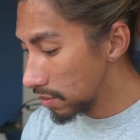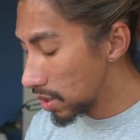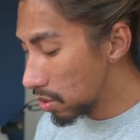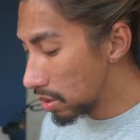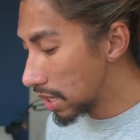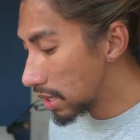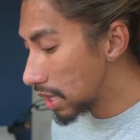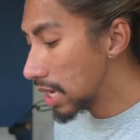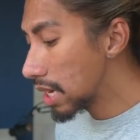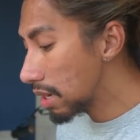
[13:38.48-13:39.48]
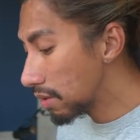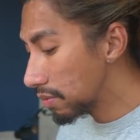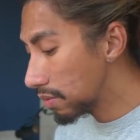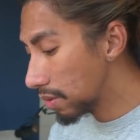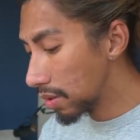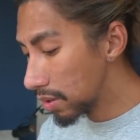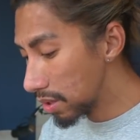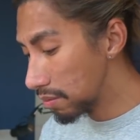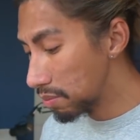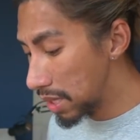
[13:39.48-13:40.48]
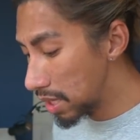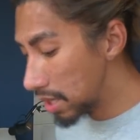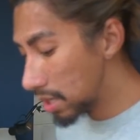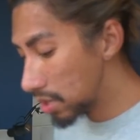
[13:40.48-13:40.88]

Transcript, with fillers: Don't let love, okay, be